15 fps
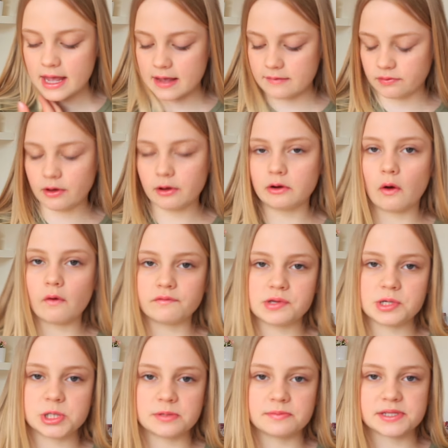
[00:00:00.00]
even though a lot of
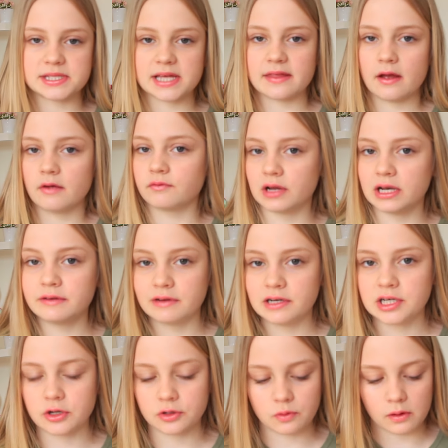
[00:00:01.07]
YouTubers say they're really,
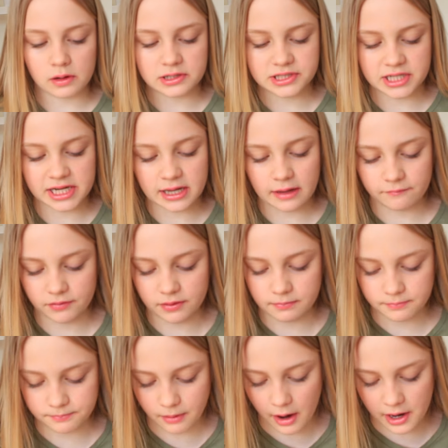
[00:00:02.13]
really good quality for the
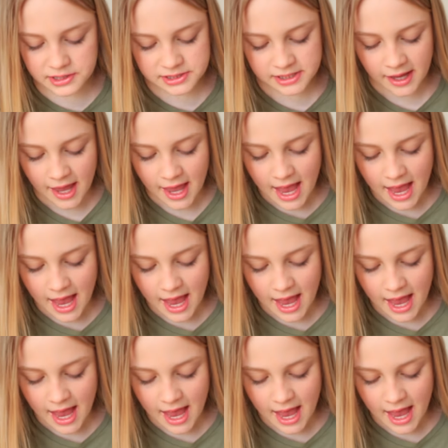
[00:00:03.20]
price.